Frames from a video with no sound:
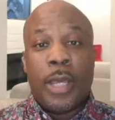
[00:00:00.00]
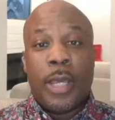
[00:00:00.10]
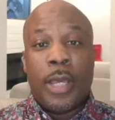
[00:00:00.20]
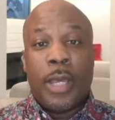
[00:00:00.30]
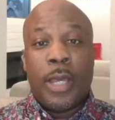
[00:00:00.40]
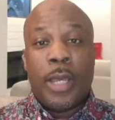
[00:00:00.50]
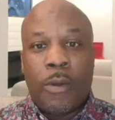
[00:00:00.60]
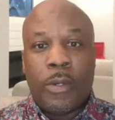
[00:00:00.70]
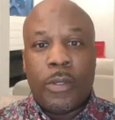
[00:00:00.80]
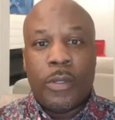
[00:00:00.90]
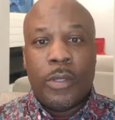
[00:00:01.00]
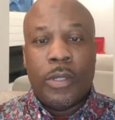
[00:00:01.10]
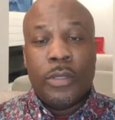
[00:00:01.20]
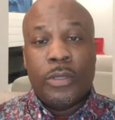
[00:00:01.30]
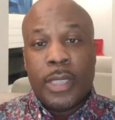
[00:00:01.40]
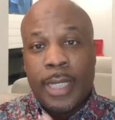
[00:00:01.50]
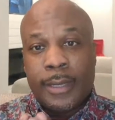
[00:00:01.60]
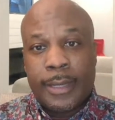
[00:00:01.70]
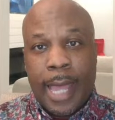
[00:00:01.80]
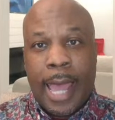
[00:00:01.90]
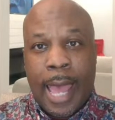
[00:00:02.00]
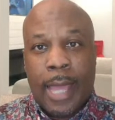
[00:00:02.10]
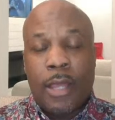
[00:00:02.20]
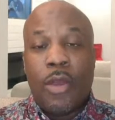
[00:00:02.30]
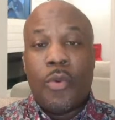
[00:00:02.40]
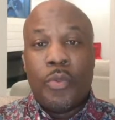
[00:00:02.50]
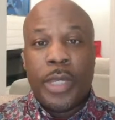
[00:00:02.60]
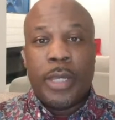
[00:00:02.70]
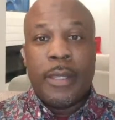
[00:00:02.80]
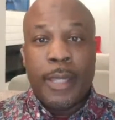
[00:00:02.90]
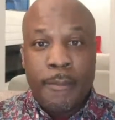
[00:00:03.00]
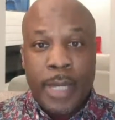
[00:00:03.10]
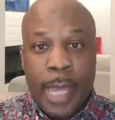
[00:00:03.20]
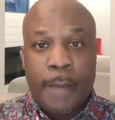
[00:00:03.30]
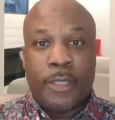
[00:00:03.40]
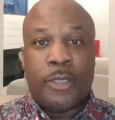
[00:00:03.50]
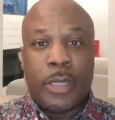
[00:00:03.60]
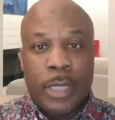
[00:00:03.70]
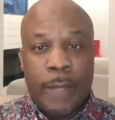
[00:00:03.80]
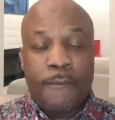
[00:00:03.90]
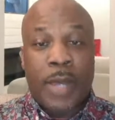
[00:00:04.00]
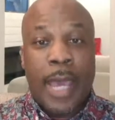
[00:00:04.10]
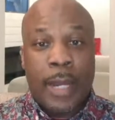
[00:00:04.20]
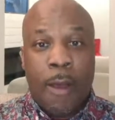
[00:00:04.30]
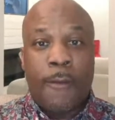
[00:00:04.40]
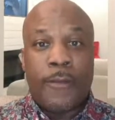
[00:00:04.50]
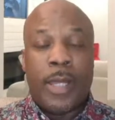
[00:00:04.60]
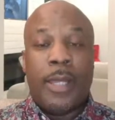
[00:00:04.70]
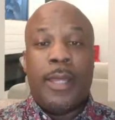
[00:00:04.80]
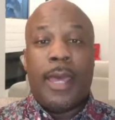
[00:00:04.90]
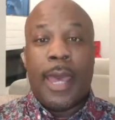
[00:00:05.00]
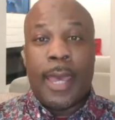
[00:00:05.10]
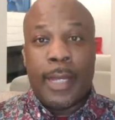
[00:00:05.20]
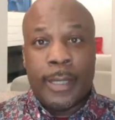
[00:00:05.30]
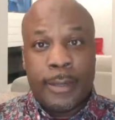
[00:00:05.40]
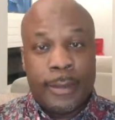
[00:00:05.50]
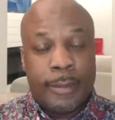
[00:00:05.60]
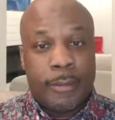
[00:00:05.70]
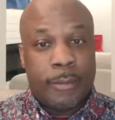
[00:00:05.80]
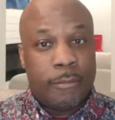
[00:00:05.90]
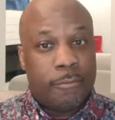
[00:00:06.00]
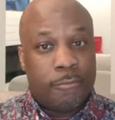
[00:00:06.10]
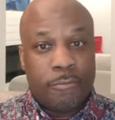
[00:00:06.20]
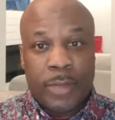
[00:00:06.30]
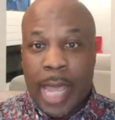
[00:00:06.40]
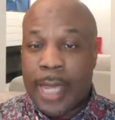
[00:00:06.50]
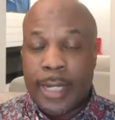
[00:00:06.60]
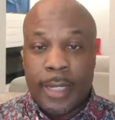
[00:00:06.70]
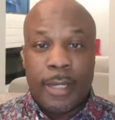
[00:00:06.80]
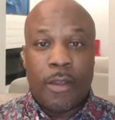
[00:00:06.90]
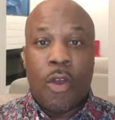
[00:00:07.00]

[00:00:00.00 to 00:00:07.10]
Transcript: Whenever they run that ball to his side, will he be able to fight off a